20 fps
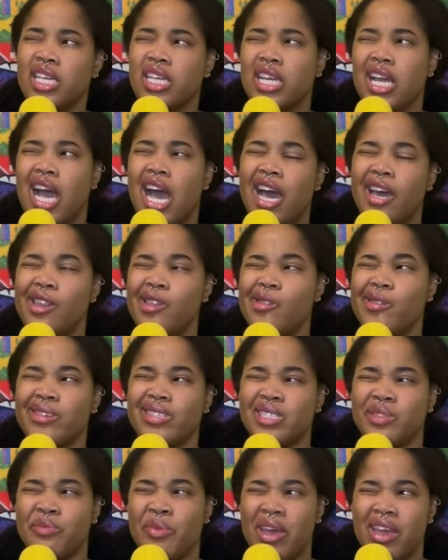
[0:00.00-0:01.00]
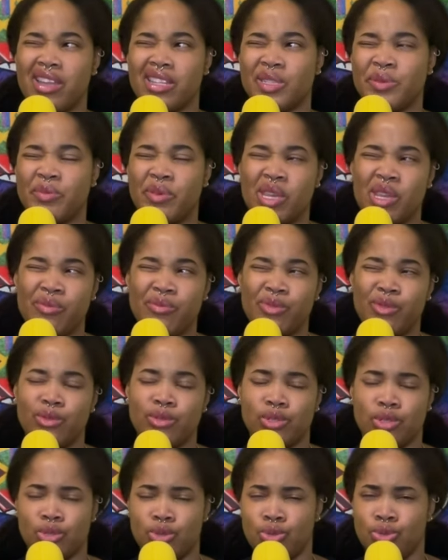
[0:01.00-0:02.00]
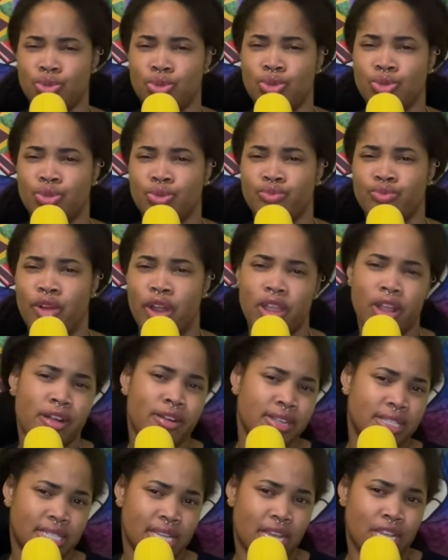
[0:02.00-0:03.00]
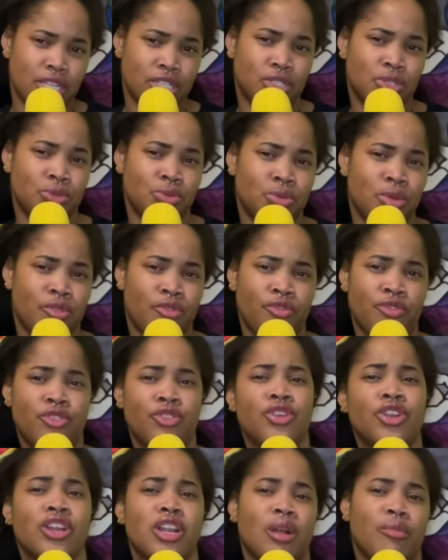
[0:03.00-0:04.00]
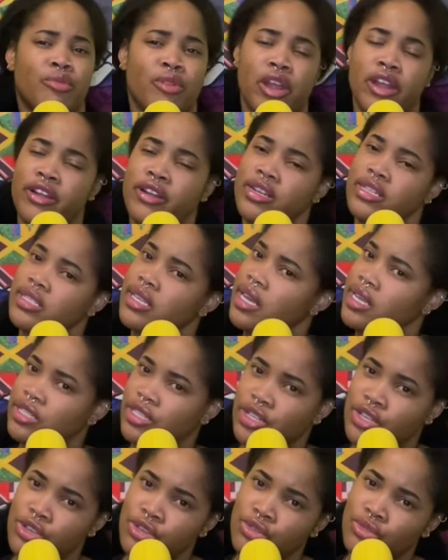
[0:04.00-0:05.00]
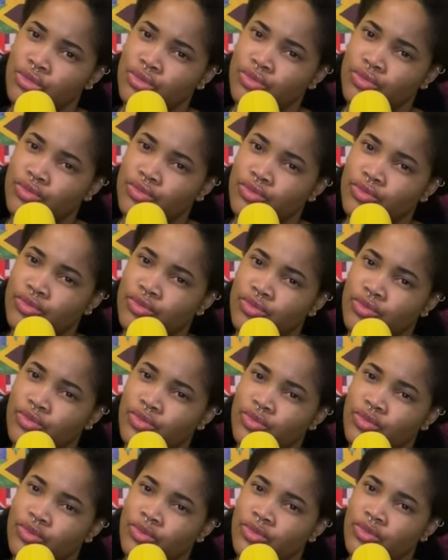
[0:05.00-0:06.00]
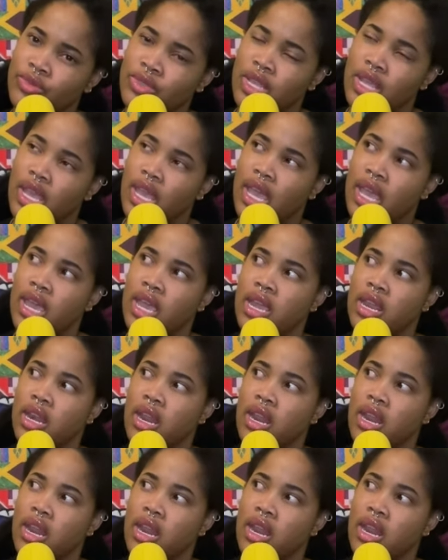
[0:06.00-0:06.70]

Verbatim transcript: how do you expect people to prioritize you if you're not prioritizing you? And